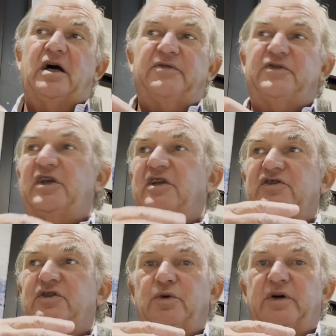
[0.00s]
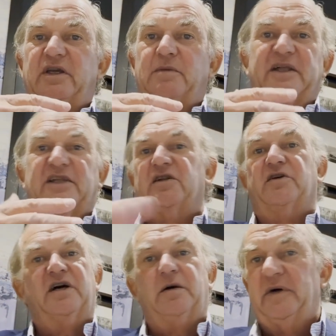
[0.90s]
tickets to a
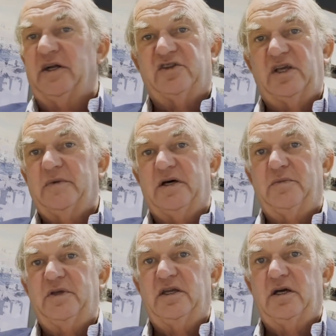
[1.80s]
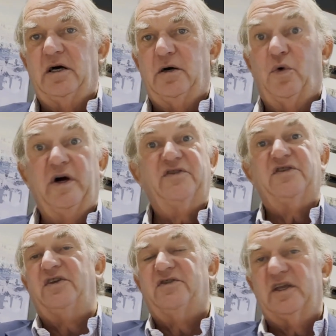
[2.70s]
Bledisloe Cup match. They might be wine
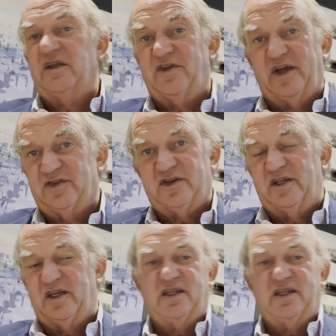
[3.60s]
tasting in Tuscany.